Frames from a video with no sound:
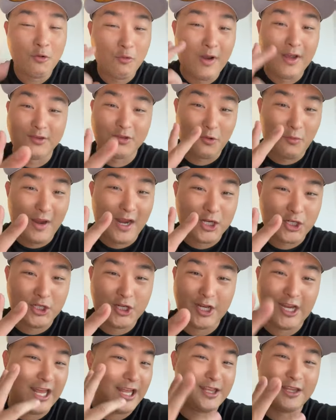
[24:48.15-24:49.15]

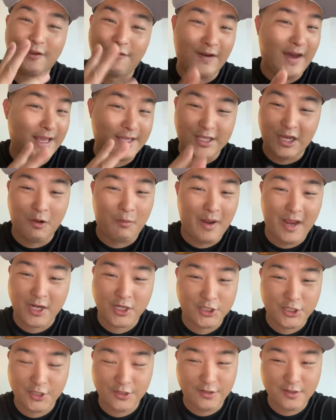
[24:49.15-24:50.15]
resurrection, and divine
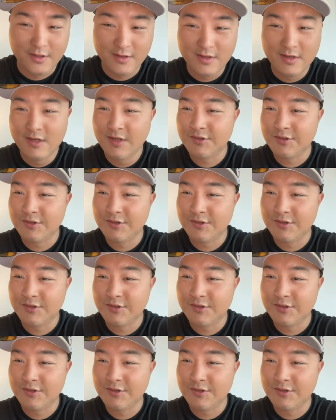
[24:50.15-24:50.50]
direction?